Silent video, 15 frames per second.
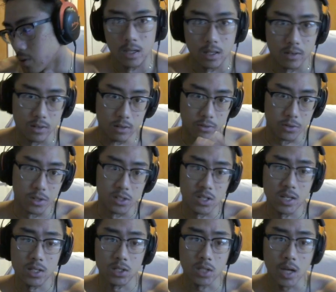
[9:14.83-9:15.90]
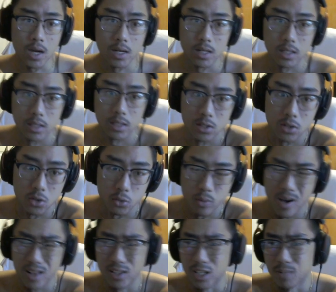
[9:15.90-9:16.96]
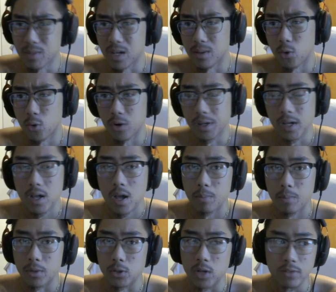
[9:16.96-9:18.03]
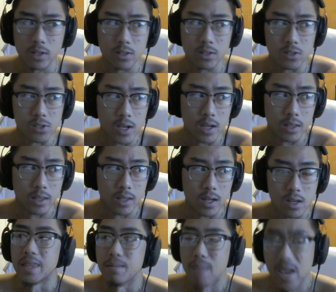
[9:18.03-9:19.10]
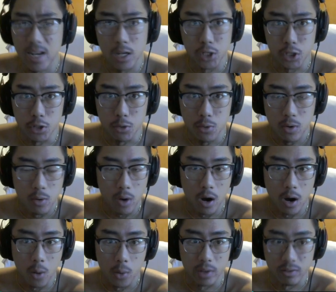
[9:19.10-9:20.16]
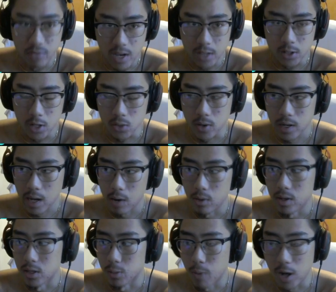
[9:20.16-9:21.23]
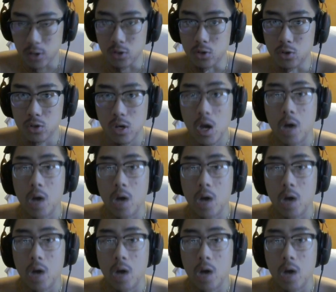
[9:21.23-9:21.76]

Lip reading: For the teen side, this is probably going to be annoying, but you have to understand that the main issue with VHS right now is monsters.